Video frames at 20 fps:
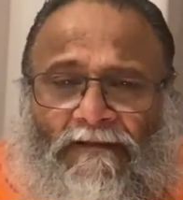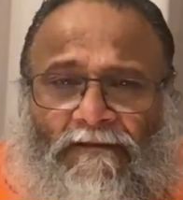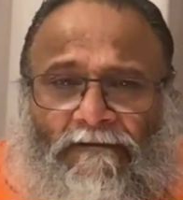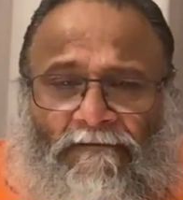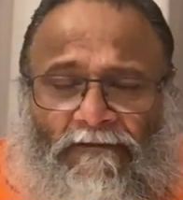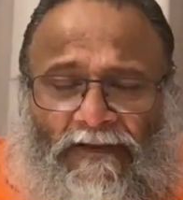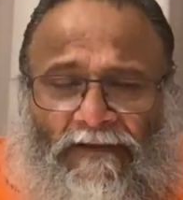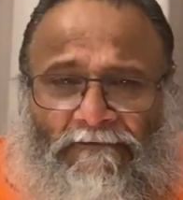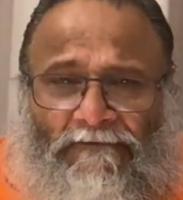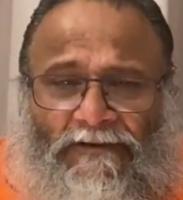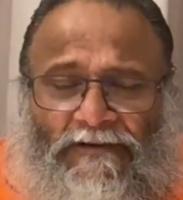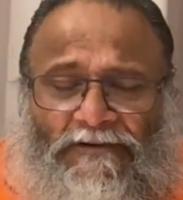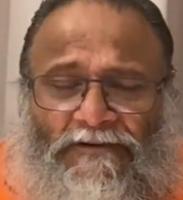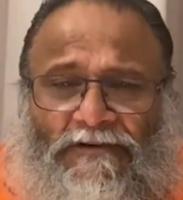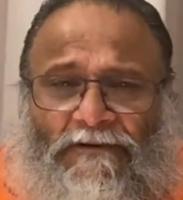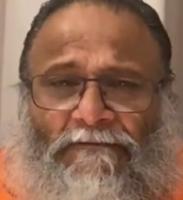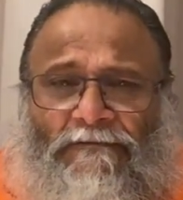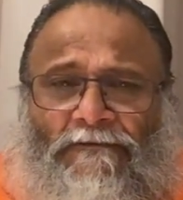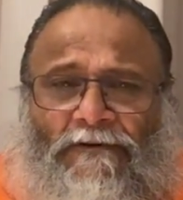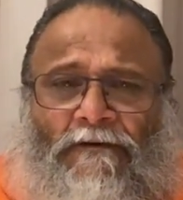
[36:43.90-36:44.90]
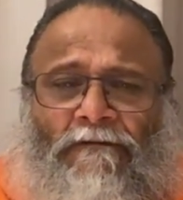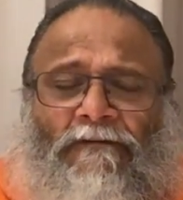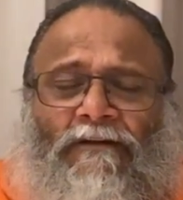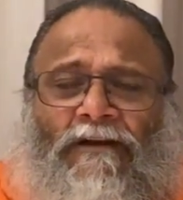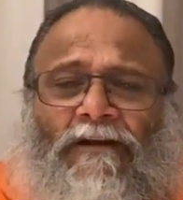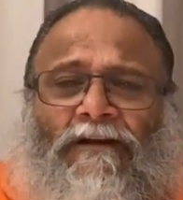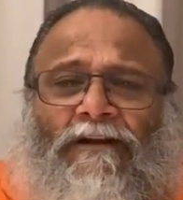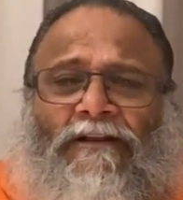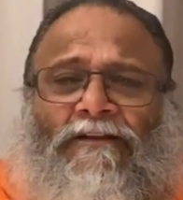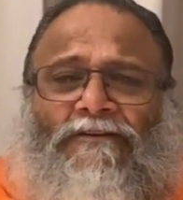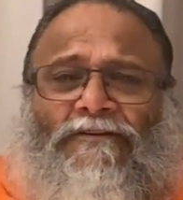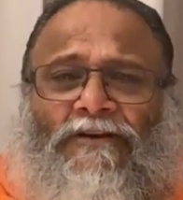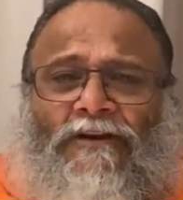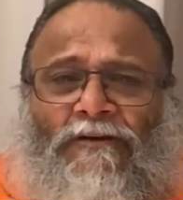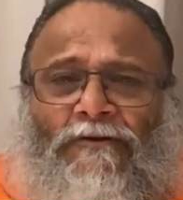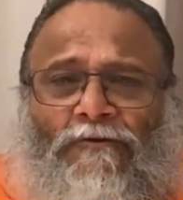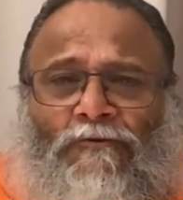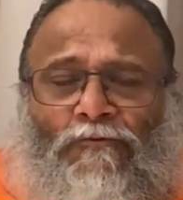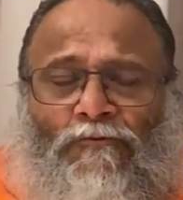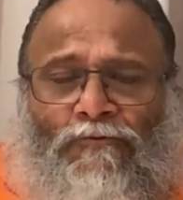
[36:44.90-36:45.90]
when we shift our
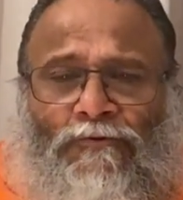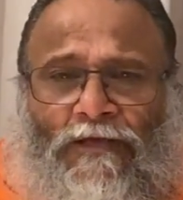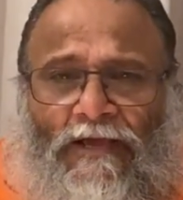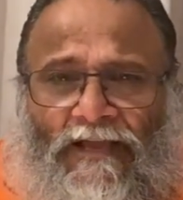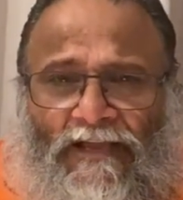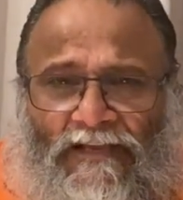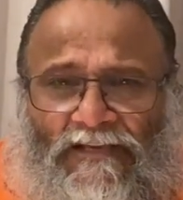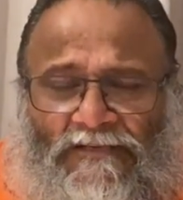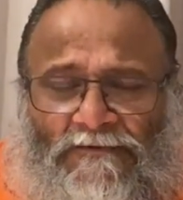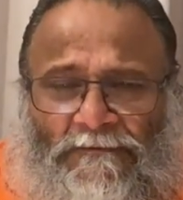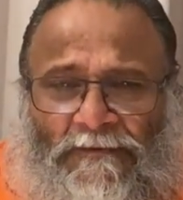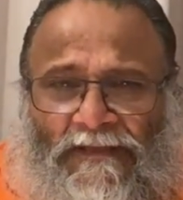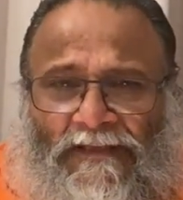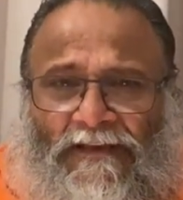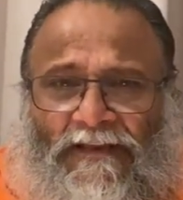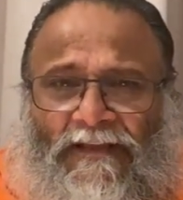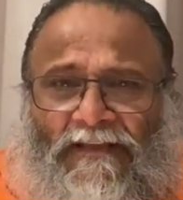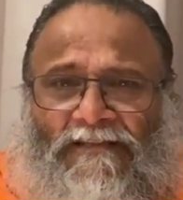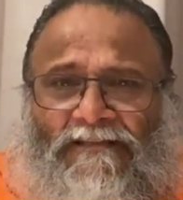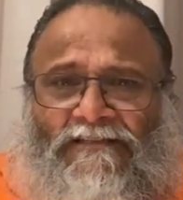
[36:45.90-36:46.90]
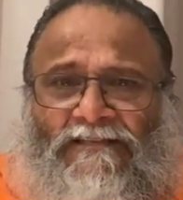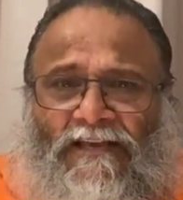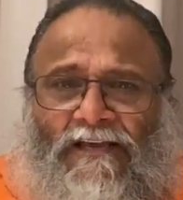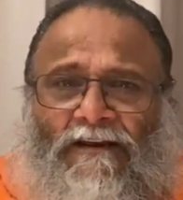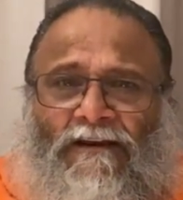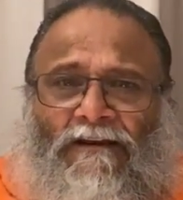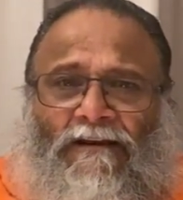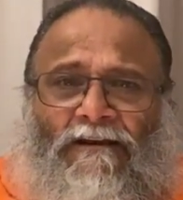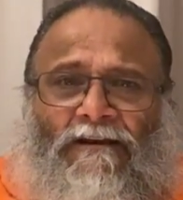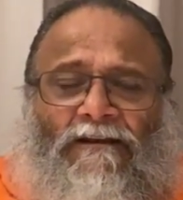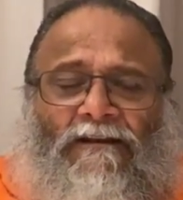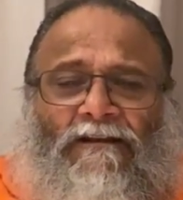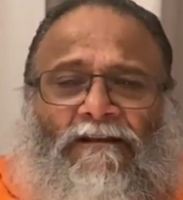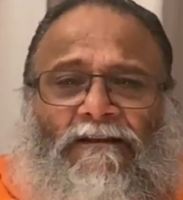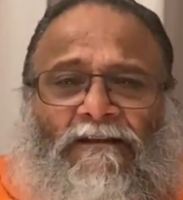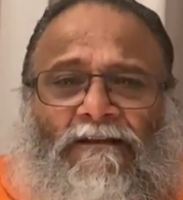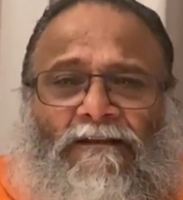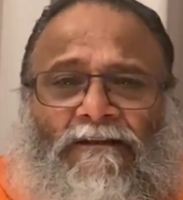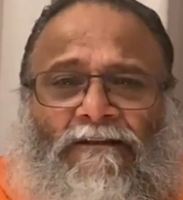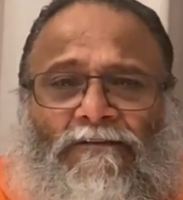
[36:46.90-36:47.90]
attention to the experiencer,
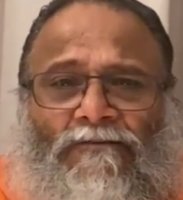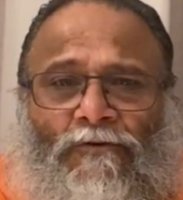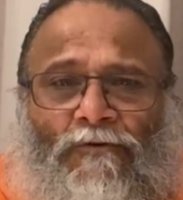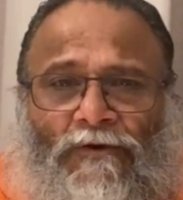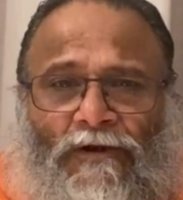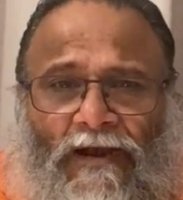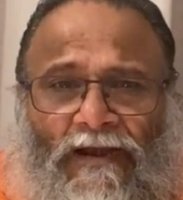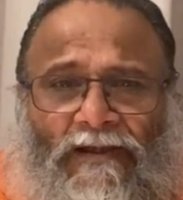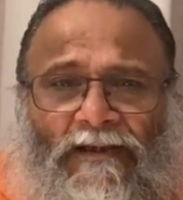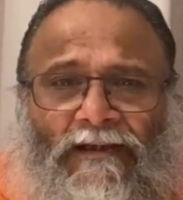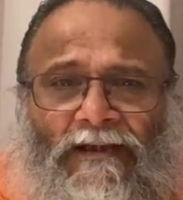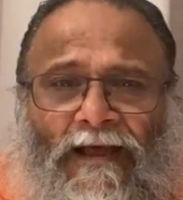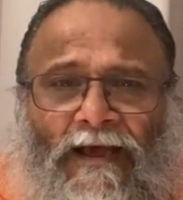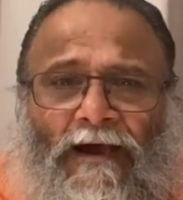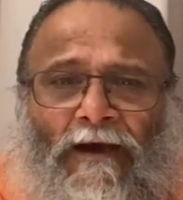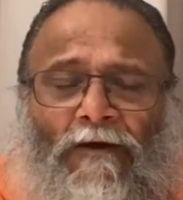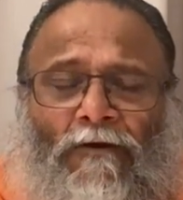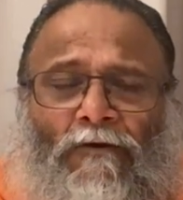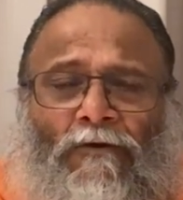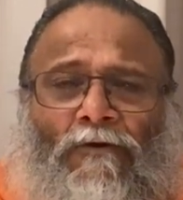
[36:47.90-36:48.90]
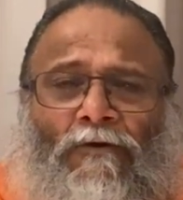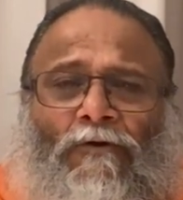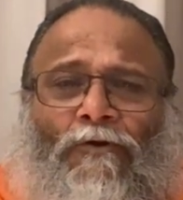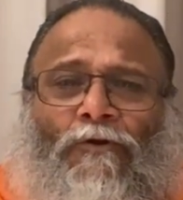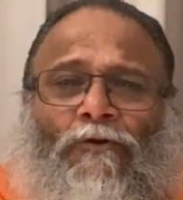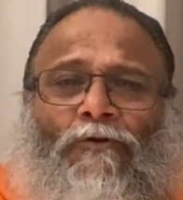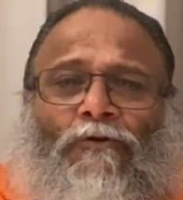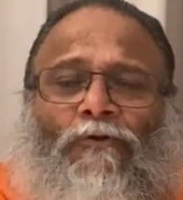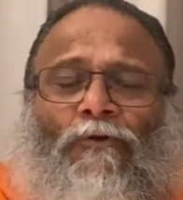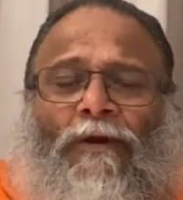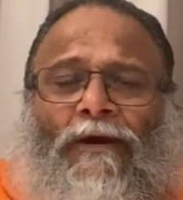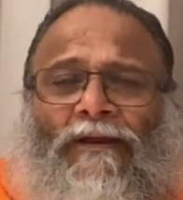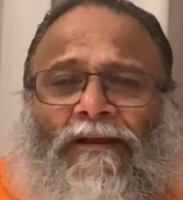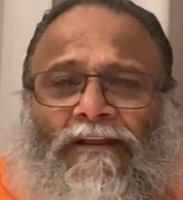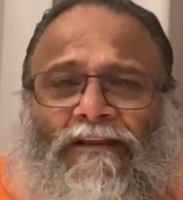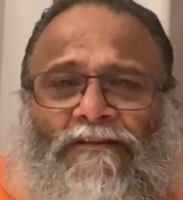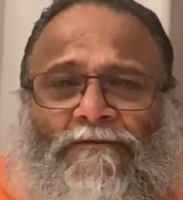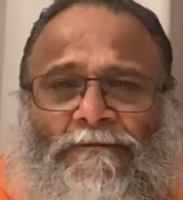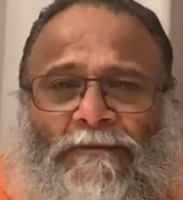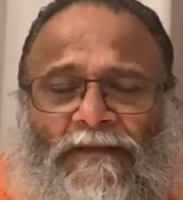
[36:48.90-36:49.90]
so right now you are
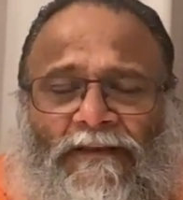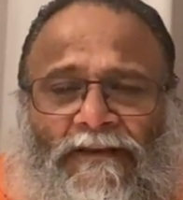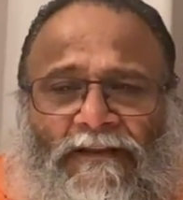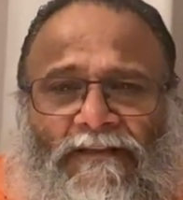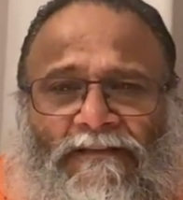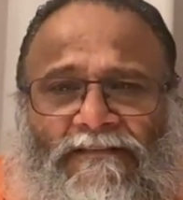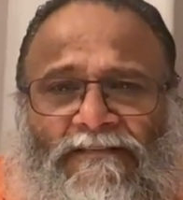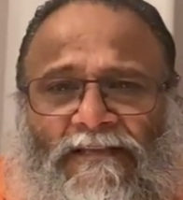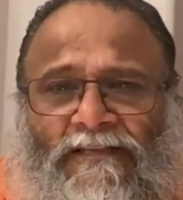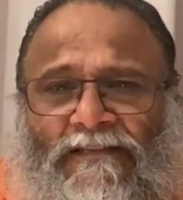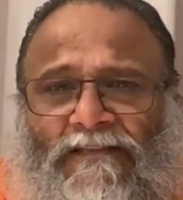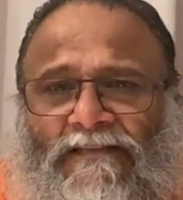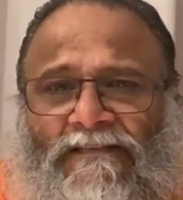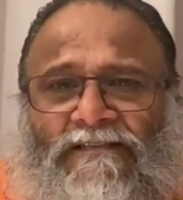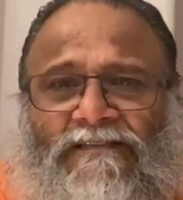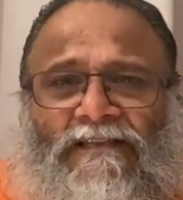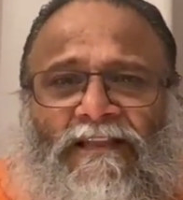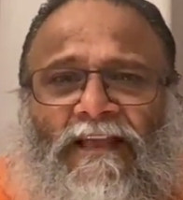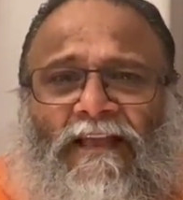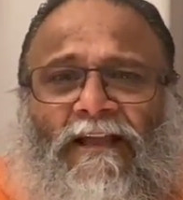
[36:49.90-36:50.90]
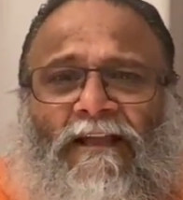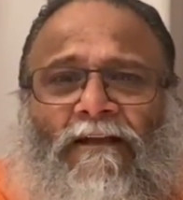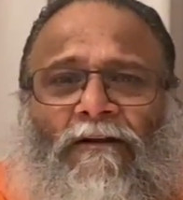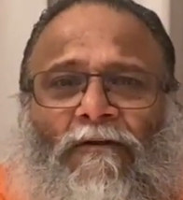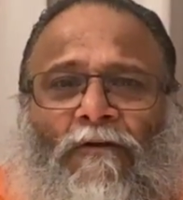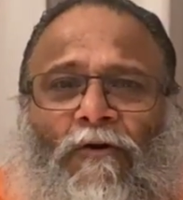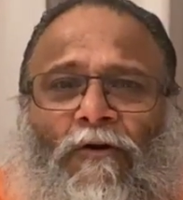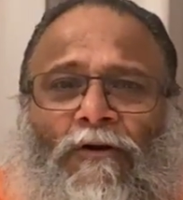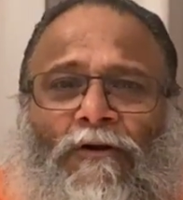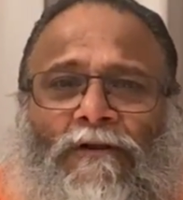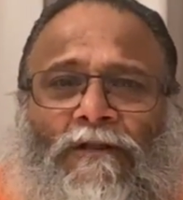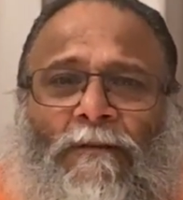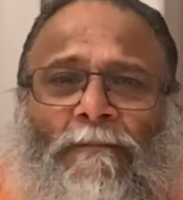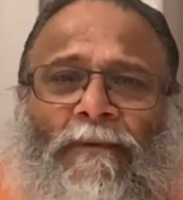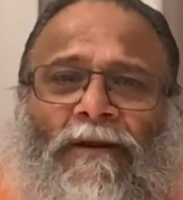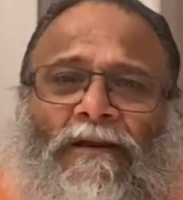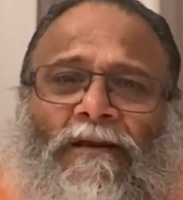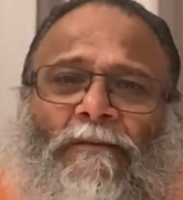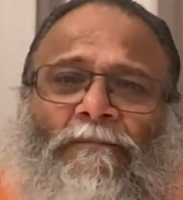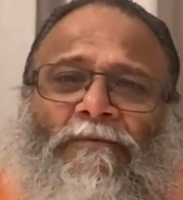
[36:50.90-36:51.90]
experiencing the snake called the
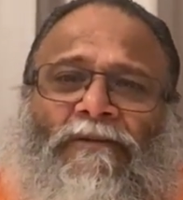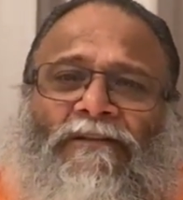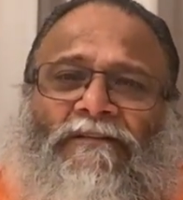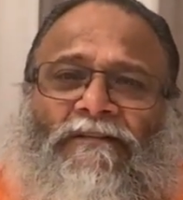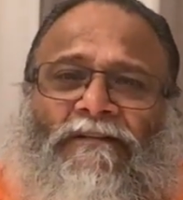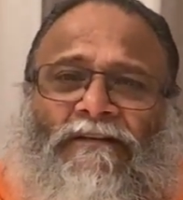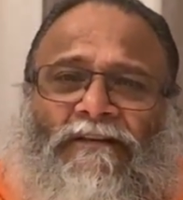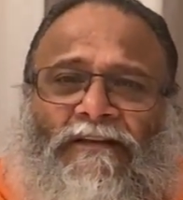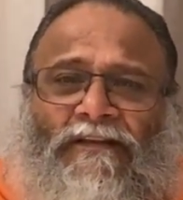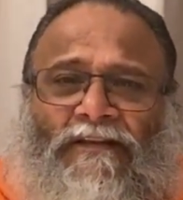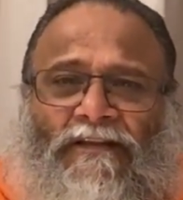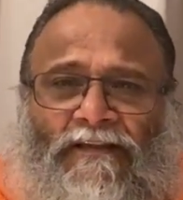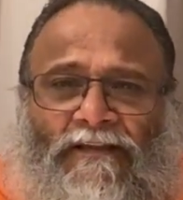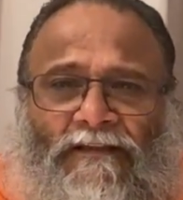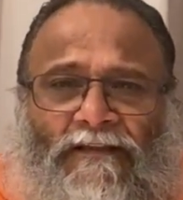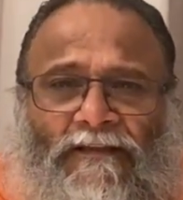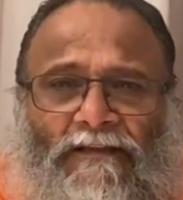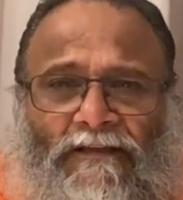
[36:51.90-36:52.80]
multiplicity.